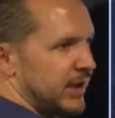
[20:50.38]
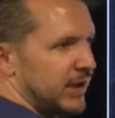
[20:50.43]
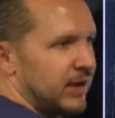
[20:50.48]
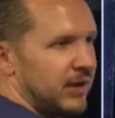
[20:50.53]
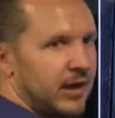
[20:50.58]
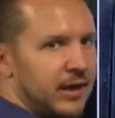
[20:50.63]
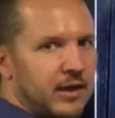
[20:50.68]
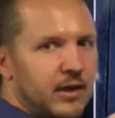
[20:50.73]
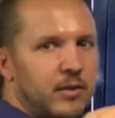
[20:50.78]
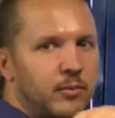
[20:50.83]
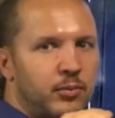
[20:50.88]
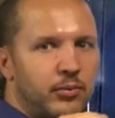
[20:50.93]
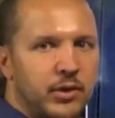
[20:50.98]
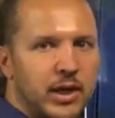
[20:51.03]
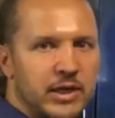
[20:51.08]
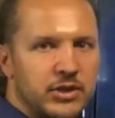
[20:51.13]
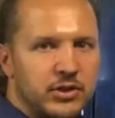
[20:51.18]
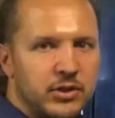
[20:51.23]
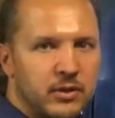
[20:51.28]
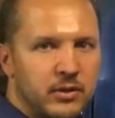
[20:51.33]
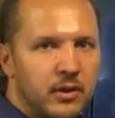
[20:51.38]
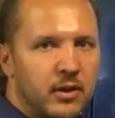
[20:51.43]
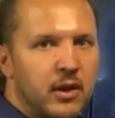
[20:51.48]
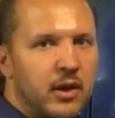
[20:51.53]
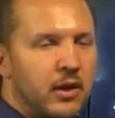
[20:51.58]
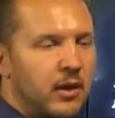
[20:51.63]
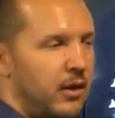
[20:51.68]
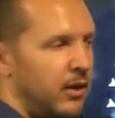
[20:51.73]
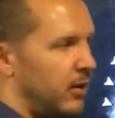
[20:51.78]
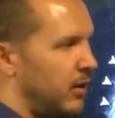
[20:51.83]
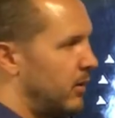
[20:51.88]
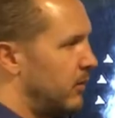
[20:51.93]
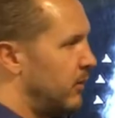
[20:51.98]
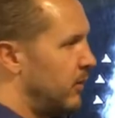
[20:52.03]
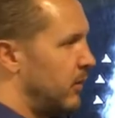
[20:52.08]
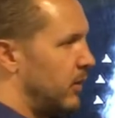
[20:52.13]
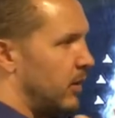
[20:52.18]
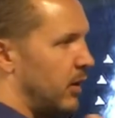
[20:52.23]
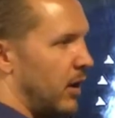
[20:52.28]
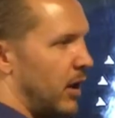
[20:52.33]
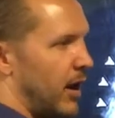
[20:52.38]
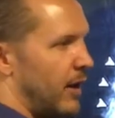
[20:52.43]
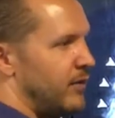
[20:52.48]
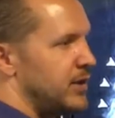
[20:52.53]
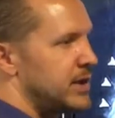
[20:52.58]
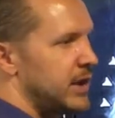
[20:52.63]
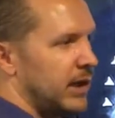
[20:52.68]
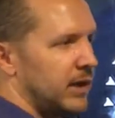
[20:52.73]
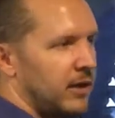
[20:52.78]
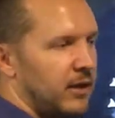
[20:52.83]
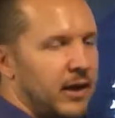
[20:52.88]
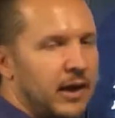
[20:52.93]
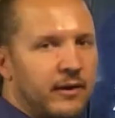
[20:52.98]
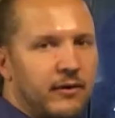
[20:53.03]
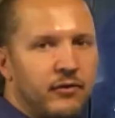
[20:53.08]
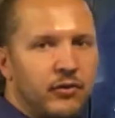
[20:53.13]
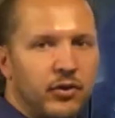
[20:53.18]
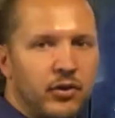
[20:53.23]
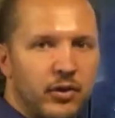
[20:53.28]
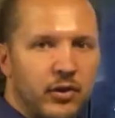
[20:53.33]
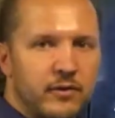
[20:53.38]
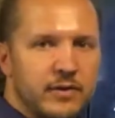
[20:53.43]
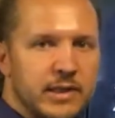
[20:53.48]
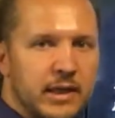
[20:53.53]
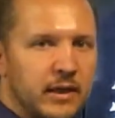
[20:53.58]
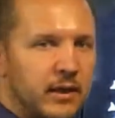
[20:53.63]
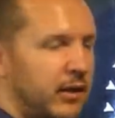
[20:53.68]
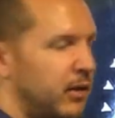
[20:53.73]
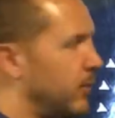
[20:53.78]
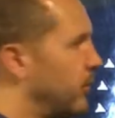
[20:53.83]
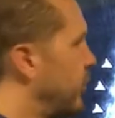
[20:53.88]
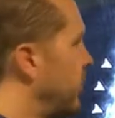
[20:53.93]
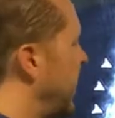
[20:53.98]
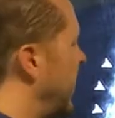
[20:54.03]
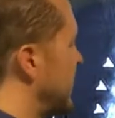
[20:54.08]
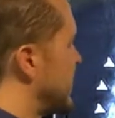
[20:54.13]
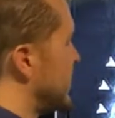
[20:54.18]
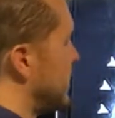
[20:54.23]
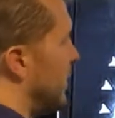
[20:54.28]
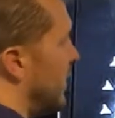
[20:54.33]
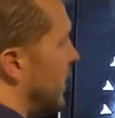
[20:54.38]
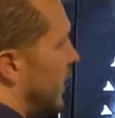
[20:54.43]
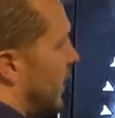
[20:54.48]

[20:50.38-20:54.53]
got a lot of compression, obviously got a lot of nerves getting compressed.